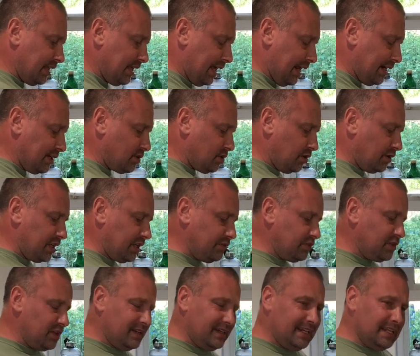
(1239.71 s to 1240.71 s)
and it sort of gives
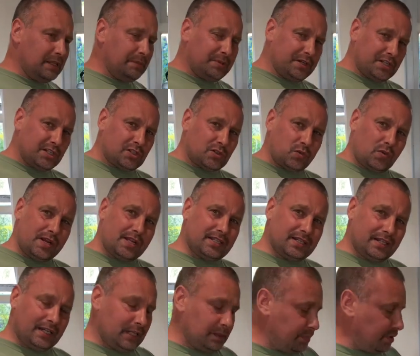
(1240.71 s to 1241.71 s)
you a little bit of sweet
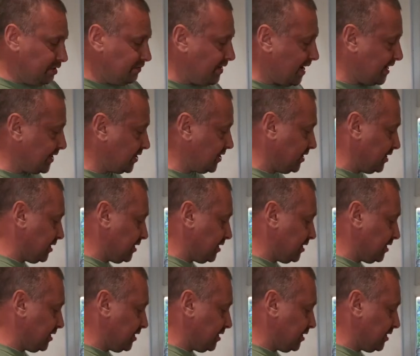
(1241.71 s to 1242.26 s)
and a little bit of acid,